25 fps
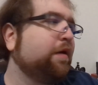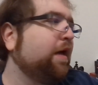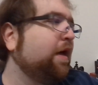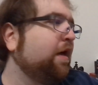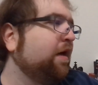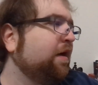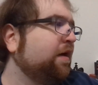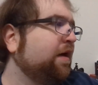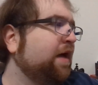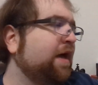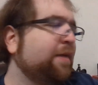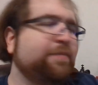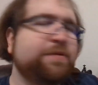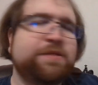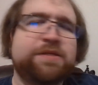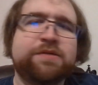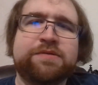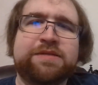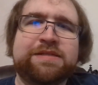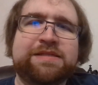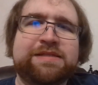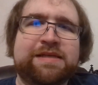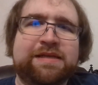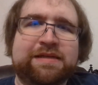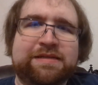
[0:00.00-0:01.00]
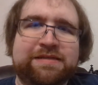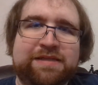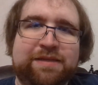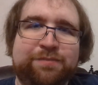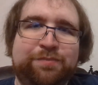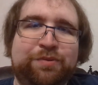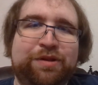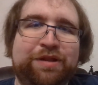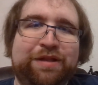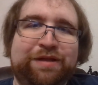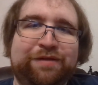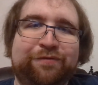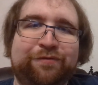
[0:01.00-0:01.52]
episode 6, I
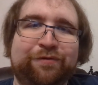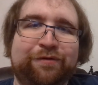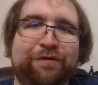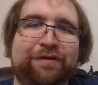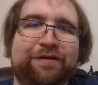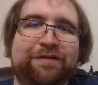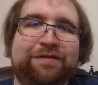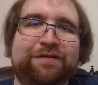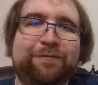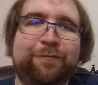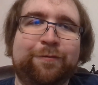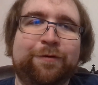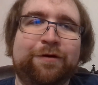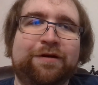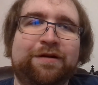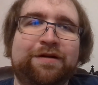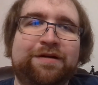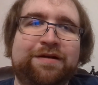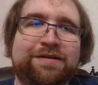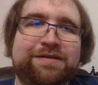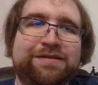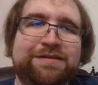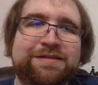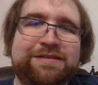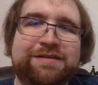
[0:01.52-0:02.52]
believe we're on.